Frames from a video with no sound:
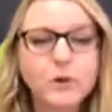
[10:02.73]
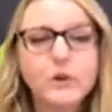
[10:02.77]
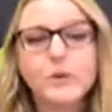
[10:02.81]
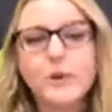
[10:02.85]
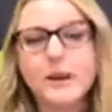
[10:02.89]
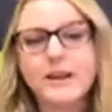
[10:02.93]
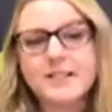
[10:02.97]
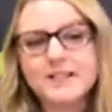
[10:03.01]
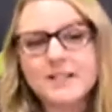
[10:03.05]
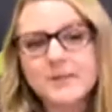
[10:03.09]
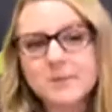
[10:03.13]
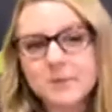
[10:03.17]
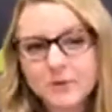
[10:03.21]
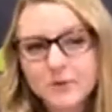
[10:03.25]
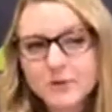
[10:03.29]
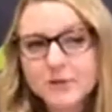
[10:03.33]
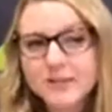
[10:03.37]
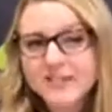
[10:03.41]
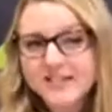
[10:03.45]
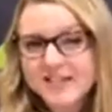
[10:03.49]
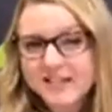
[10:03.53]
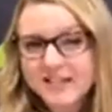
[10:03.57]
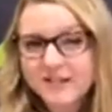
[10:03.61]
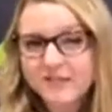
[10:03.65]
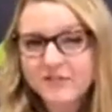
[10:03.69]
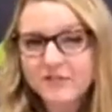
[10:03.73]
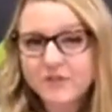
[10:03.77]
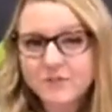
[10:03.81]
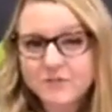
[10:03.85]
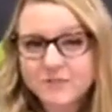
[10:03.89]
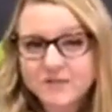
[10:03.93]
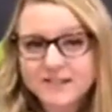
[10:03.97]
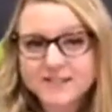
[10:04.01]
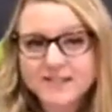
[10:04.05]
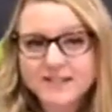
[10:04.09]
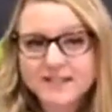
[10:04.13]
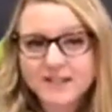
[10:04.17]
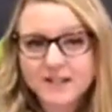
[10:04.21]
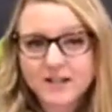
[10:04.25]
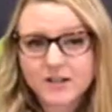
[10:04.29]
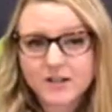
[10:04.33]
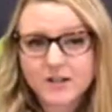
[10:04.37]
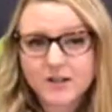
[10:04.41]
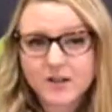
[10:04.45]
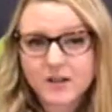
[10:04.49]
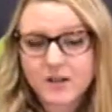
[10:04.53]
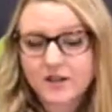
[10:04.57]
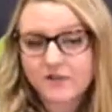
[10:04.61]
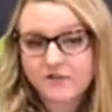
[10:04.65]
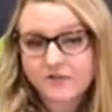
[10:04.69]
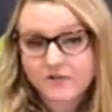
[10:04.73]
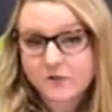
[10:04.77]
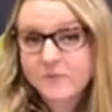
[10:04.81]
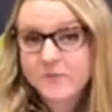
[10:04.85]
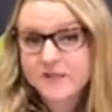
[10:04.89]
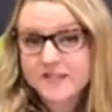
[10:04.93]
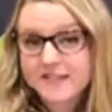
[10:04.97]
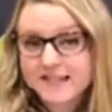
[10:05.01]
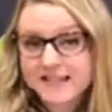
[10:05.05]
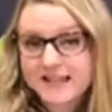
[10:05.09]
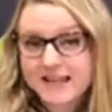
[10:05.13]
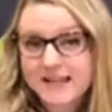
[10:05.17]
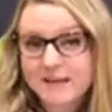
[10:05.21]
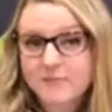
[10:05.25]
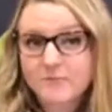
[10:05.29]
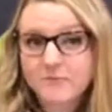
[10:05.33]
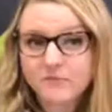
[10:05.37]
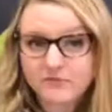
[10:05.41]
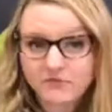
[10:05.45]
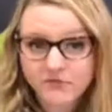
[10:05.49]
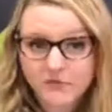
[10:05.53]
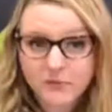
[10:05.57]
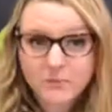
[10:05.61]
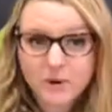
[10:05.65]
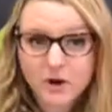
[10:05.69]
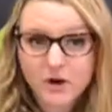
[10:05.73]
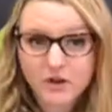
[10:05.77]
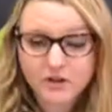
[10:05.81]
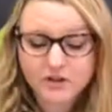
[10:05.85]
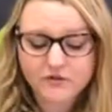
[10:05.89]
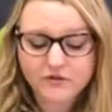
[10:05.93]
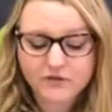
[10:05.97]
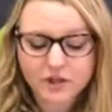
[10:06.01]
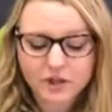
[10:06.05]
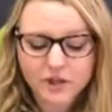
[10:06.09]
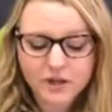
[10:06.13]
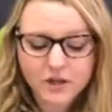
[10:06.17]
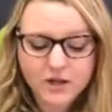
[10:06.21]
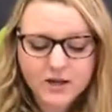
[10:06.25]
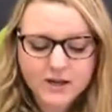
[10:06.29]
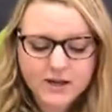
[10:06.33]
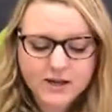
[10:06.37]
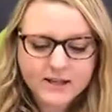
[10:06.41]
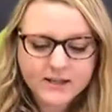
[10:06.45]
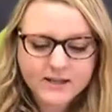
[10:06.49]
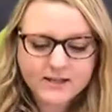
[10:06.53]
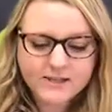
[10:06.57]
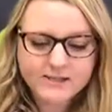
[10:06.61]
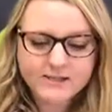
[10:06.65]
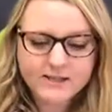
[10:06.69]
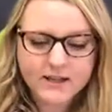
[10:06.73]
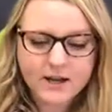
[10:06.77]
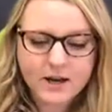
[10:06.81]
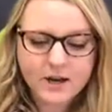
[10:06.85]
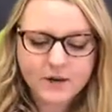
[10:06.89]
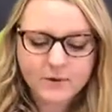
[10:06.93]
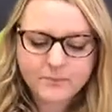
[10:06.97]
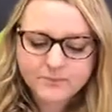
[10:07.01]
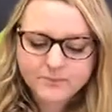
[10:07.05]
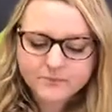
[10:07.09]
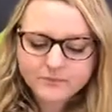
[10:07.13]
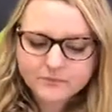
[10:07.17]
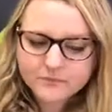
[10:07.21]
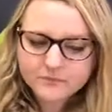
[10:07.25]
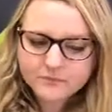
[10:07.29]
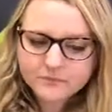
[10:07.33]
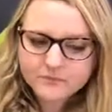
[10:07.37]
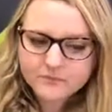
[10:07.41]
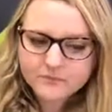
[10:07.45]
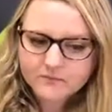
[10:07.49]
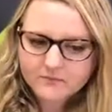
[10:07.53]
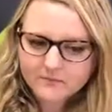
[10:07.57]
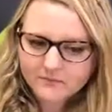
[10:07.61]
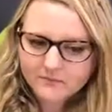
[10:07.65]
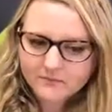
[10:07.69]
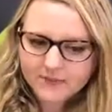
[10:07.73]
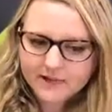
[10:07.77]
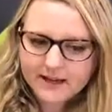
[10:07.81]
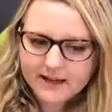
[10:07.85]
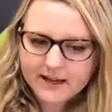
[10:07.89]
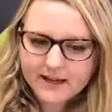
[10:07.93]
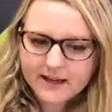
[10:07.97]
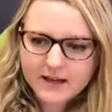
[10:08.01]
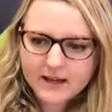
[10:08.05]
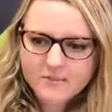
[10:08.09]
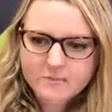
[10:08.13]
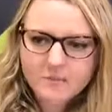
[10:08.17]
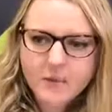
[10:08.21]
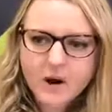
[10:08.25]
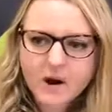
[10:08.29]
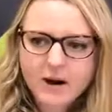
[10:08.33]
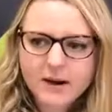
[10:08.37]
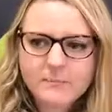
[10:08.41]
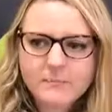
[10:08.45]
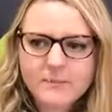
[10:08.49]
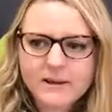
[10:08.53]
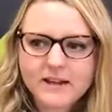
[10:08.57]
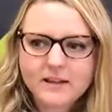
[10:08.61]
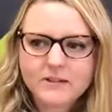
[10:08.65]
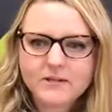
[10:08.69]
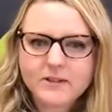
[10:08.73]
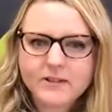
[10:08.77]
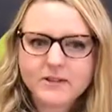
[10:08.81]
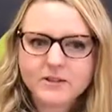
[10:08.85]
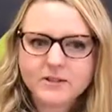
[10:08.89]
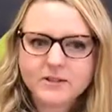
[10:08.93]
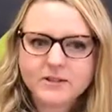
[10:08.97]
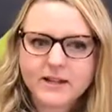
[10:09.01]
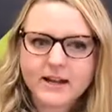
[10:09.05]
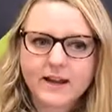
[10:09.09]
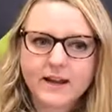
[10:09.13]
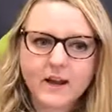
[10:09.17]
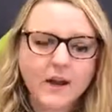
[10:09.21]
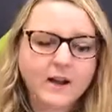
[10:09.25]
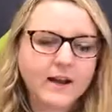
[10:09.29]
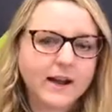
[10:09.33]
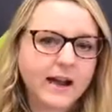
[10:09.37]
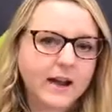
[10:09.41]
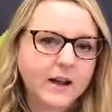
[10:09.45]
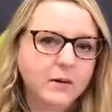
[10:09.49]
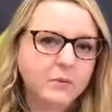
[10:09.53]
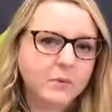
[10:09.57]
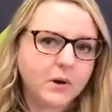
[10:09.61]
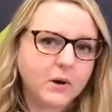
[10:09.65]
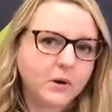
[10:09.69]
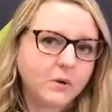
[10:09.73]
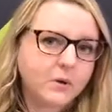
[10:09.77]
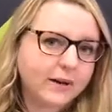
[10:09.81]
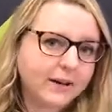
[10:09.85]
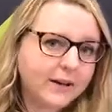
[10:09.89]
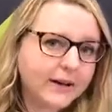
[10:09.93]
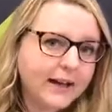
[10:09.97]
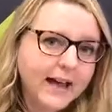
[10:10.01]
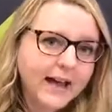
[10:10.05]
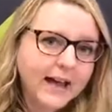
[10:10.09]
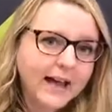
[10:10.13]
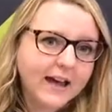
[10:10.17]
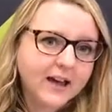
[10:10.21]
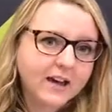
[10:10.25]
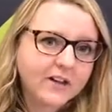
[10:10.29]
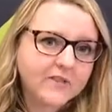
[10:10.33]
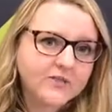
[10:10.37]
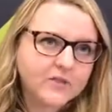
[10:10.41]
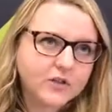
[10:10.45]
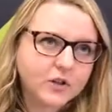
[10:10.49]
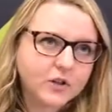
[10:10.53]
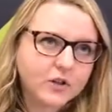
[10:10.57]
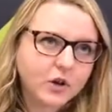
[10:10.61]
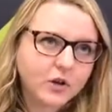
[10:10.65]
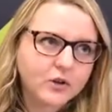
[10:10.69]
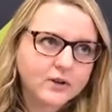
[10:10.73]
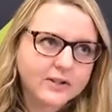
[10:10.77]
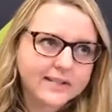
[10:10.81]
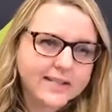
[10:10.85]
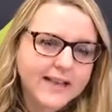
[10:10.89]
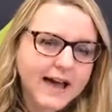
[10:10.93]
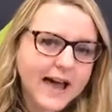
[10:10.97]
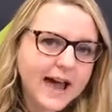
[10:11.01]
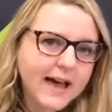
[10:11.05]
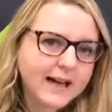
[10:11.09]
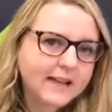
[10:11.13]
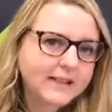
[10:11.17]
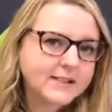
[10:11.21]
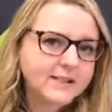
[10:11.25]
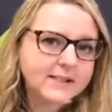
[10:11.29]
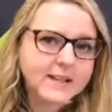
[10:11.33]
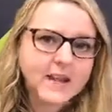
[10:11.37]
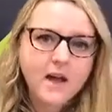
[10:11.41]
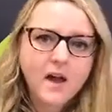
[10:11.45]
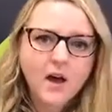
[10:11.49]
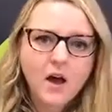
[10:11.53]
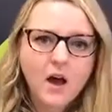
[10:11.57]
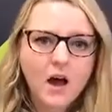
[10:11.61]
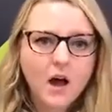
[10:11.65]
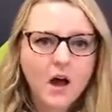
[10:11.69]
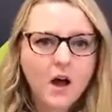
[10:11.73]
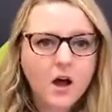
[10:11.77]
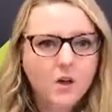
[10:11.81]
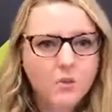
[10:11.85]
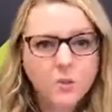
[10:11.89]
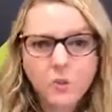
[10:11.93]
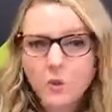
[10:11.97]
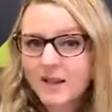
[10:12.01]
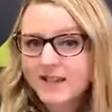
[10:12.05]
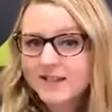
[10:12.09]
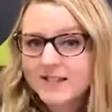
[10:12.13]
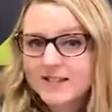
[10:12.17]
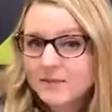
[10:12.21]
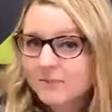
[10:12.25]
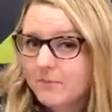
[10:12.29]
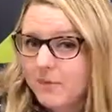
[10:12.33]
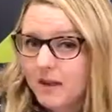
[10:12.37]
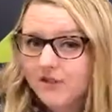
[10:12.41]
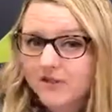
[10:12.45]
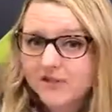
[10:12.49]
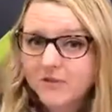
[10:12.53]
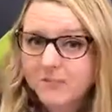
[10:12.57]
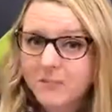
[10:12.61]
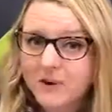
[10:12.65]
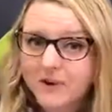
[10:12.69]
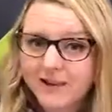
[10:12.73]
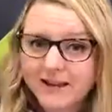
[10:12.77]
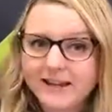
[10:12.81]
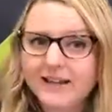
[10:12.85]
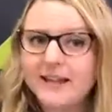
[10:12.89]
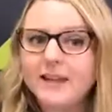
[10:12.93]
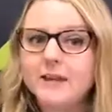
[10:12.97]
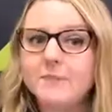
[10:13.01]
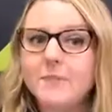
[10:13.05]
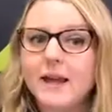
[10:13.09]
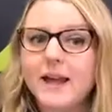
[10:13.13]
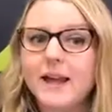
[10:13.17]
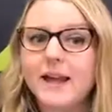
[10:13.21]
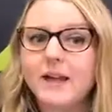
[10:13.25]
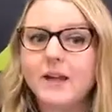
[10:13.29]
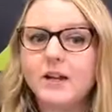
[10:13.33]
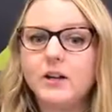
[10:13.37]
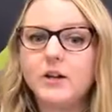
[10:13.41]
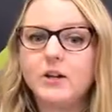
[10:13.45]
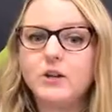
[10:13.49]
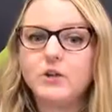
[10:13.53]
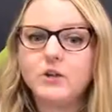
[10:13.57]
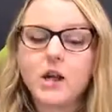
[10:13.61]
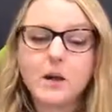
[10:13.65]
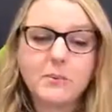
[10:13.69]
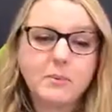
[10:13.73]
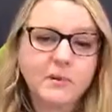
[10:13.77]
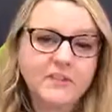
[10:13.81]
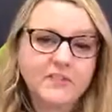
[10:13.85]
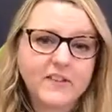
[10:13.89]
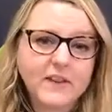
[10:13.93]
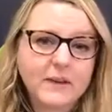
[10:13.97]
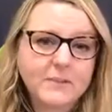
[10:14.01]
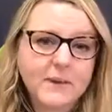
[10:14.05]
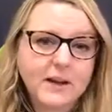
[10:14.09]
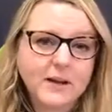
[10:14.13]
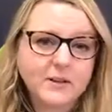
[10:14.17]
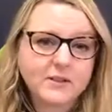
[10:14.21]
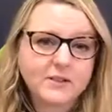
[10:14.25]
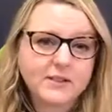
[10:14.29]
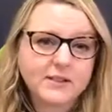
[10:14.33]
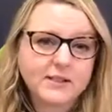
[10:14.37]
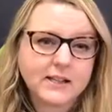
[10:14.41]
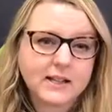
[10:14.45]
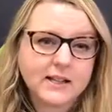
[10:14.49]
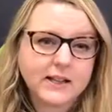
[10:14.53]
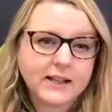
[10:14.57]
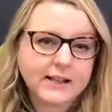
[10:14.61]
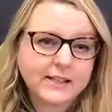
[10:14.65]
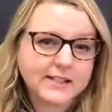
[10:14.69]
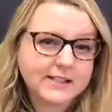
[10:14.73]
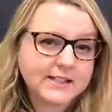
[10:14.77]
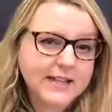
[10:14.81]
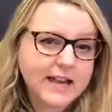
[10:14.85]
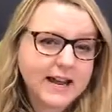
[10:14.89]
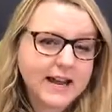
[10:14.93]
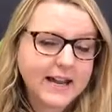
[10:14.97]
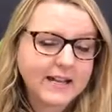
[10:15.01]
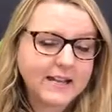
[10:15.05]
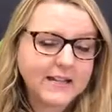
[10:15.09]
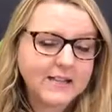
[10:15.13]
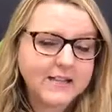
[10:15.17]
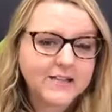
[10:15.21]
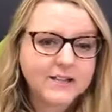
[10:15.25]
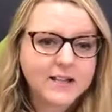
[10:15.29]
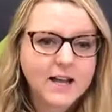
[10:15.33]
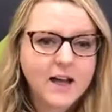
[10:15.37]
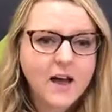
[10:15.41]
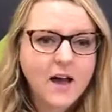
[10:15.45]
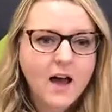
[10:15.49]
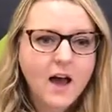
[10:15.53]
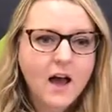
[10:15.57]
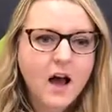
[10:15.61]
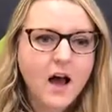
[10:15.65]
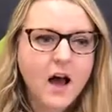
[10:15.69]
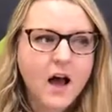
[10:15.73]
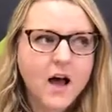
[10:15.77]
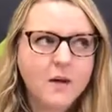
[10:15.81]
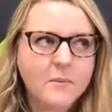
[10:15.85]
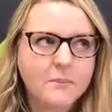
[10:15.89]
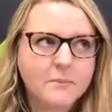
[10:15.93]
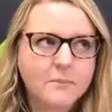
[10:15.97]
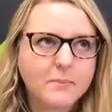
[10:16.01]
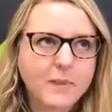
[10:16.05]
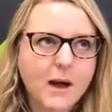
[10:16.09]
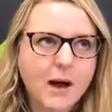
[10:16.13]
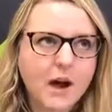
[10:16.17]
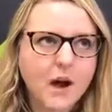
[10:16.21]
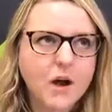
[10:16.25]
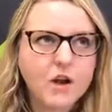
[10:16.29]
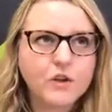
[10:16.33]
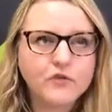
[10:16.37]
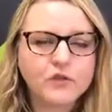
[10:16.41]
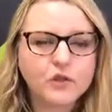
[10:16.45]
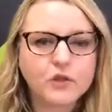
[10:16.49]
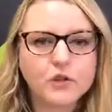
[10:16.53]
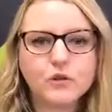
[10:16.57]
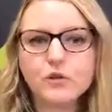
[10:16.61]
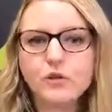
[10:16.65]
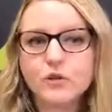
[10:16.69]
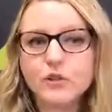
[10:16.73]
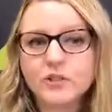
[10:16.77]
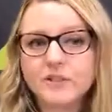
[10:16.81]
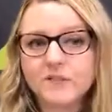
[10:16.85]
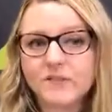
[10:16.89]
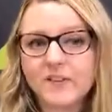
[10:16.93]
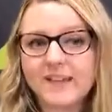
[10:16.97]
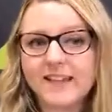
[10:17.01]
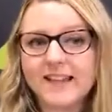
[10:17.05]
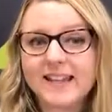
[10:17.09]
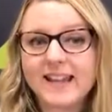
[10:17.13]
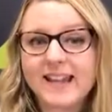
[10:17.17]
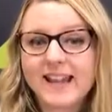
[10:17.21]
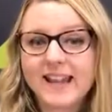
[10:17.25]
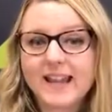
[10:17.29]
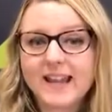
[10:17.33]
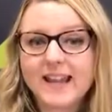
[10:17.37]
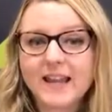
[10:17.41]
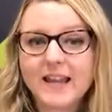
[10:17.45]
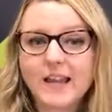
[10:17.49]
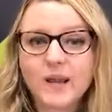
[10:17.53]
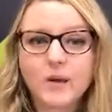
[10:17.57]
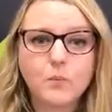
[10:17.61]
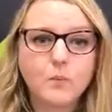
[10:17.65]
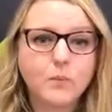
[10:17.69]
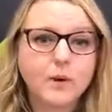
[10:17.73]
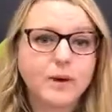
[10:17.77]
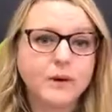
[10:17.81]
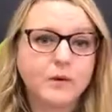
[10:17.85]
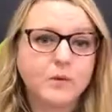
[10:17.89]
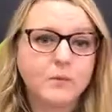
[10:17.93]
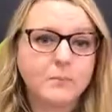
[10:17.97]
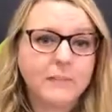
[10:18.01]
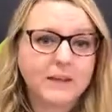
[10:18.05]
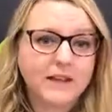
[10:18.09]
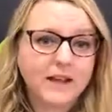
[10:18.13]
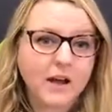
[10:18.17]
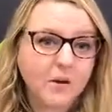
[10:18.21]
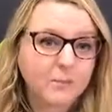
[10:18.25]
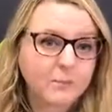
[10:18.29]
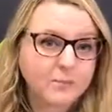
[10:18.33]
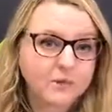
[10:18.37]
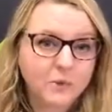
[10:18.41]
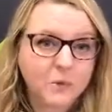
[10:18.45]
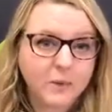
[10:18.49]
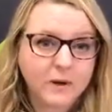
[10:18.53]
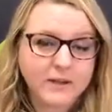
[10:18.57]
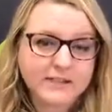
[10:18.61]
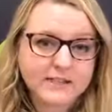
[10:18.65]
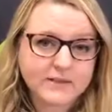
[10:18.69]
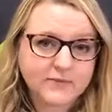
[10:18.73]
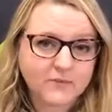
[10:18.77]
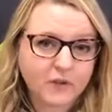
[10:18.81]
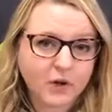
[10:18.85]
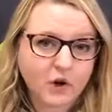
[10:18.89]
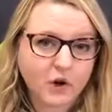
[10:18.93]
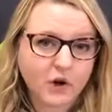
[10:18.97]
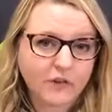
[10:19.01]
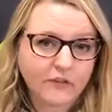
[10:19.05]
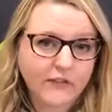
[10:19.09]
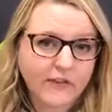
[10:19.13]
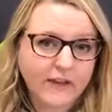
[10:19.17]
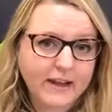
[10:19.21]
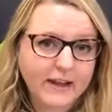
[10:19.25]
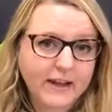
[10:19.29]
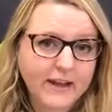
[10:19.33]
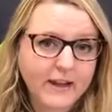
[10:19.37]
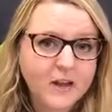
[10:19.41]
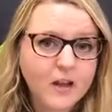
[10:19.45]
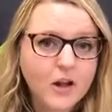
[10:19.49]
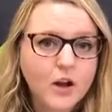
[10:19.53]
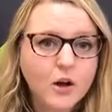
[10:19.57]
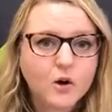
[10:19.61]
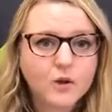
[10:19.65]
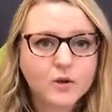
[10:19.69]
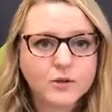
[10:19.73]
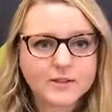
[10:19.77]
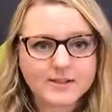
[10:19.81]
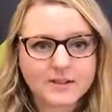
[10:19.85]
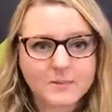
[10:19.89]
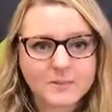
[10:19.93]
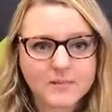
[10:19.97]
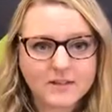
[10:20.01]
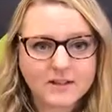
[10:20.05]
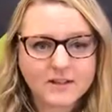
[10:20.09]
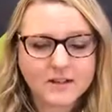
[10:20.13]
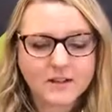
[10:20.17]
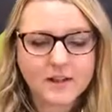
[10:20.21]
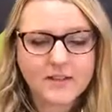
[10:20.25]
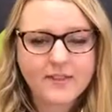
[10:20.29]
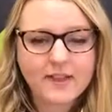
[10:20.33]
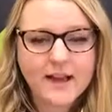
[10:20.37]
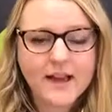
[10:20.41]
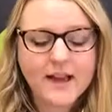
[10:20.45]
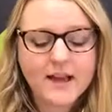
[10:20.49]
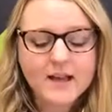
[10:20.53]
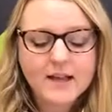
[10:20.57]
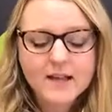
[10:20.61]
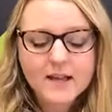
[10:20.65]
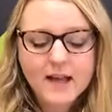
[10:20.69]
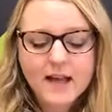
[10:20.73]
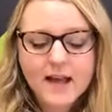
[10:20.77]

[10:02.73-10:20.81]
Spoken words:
you actually want to achieve from the scheme for both of you. So it might be that you say, okay, well, we're going to have contact once a month by email, a couple of emails exchanged, but over the course of a year, we'll meet up twice for coffee or something like that.